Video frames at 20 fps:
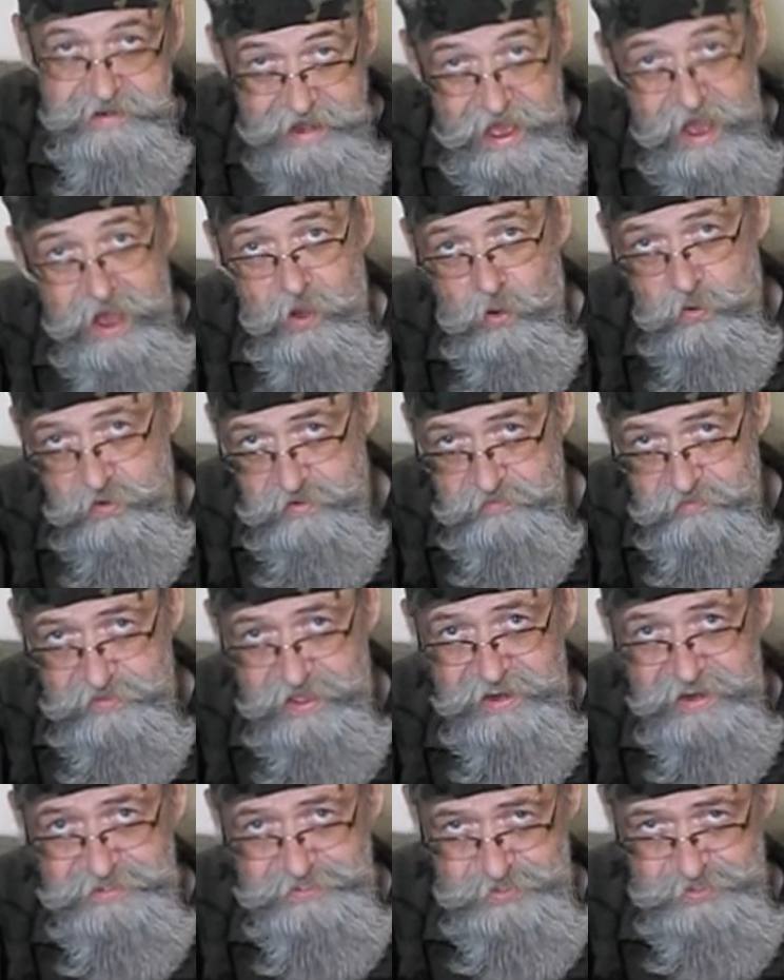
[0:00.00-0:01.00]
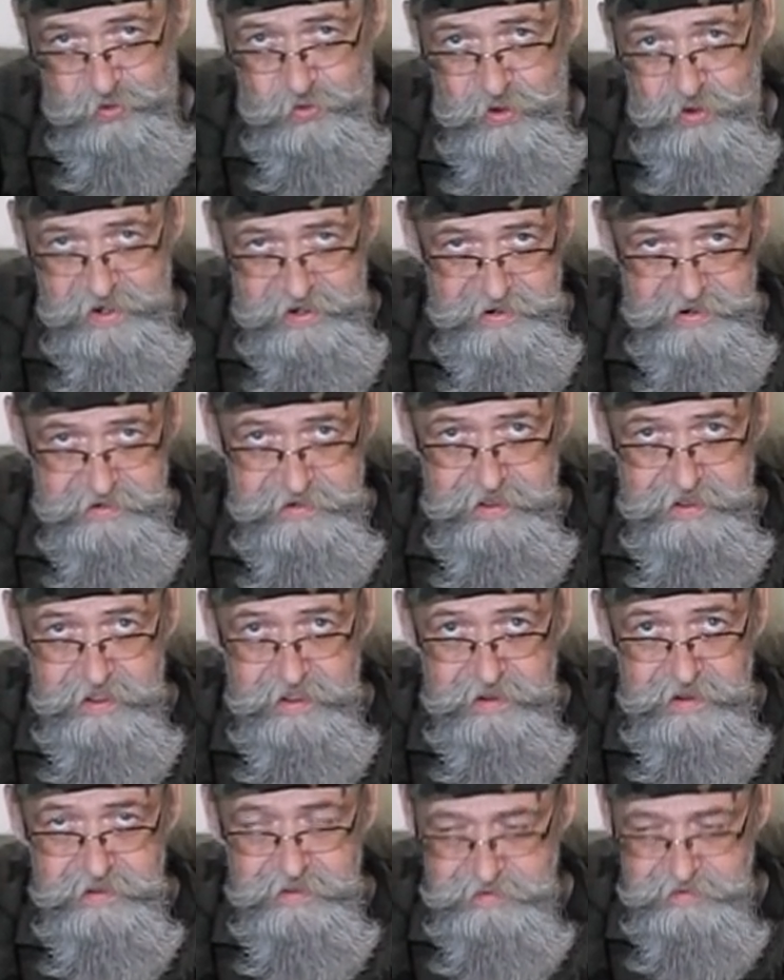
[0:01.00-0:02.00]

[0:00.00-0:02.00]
Now you've got a story to tell.